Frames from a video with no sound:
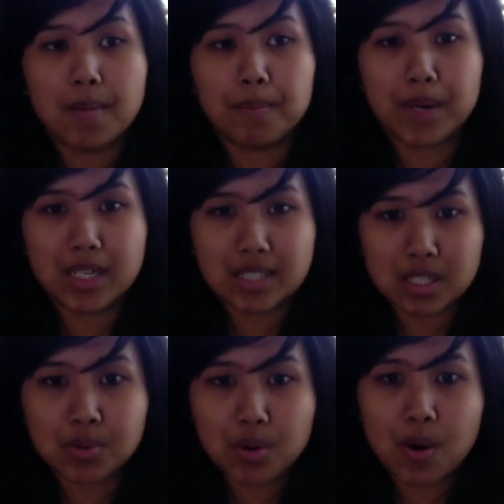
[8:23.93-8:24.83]
But it
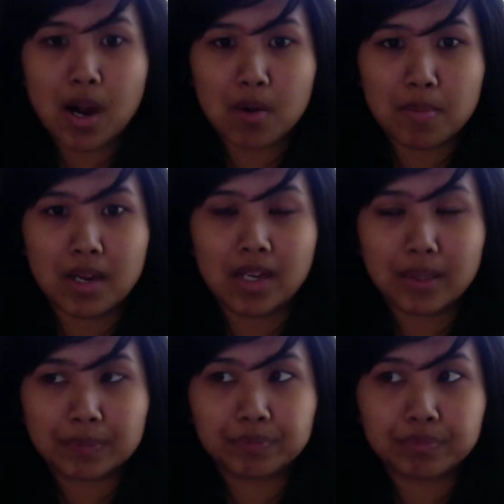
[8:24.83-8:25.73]
does require
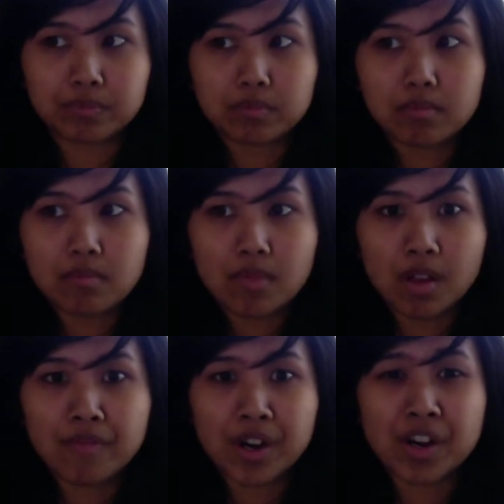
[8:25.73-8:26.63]
being
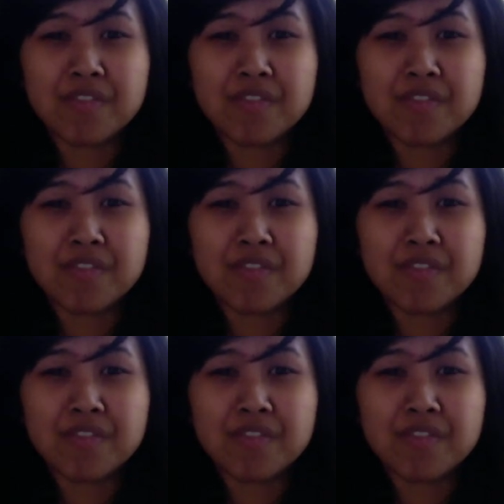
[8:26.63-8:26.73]
very